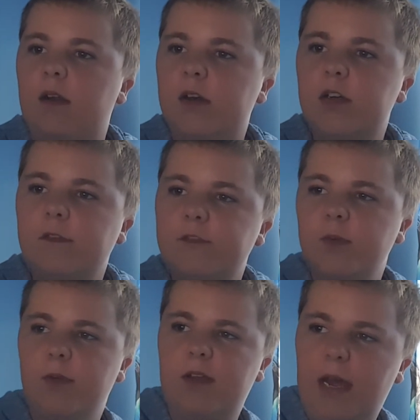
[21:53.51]

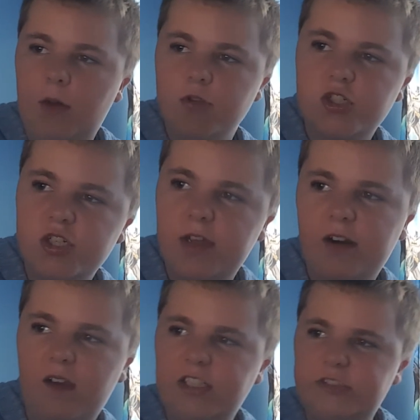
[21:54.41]
uncomfortable couch, and a
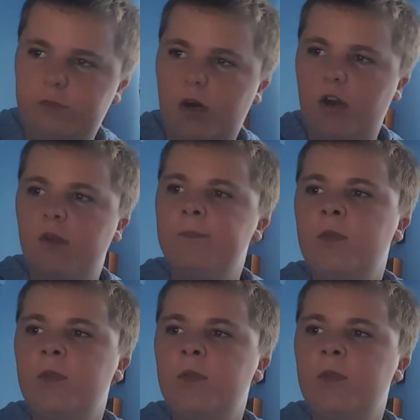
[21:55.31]
glass of water,